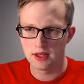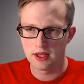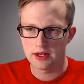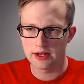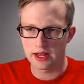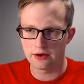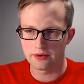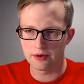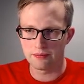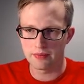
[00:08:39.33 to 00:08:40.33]
Now,
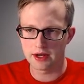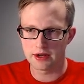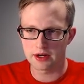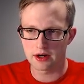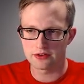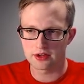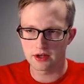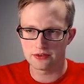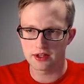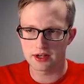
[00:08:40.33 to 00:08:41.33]
reminding
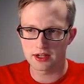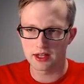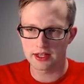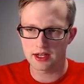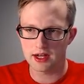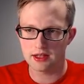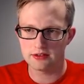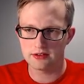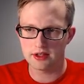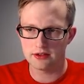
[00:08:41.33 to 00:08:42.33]
ourselves that in
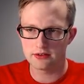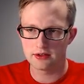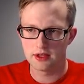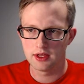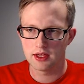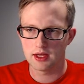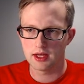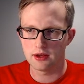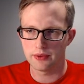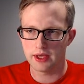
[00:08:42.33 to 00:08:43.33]
glycolysis
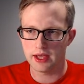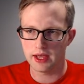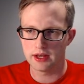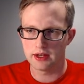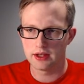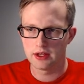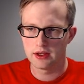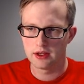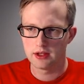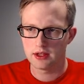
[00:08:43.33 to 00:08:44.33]
we had
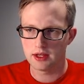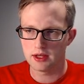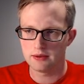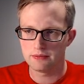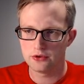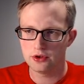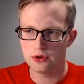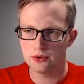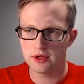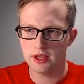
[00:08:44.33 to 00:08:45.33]
2
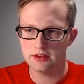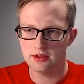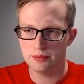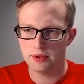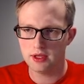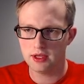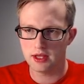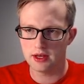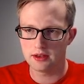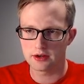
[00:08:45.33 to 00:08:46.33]
ATP, and
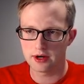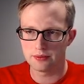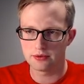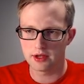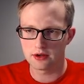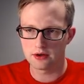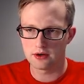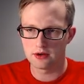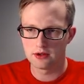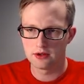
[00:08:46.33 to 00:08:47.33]
in the Krebs cycle
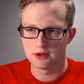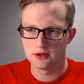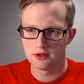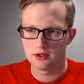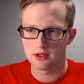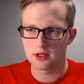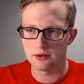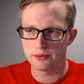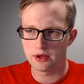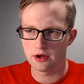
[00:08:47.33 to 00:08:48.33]

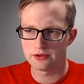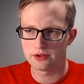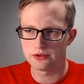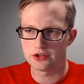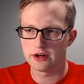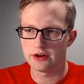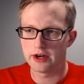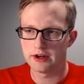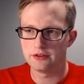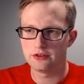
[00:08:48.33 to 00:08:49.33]
we also
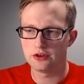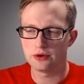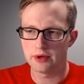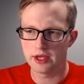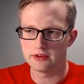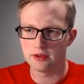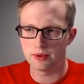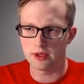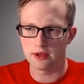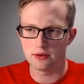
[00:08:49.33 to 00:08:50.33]
generated 2
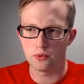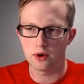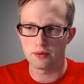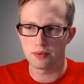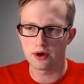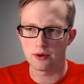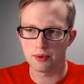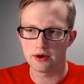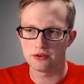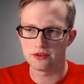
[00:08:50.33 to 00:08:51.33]
ATP, 1 per
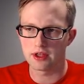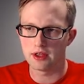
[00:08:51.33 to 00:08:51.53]
pyruvate.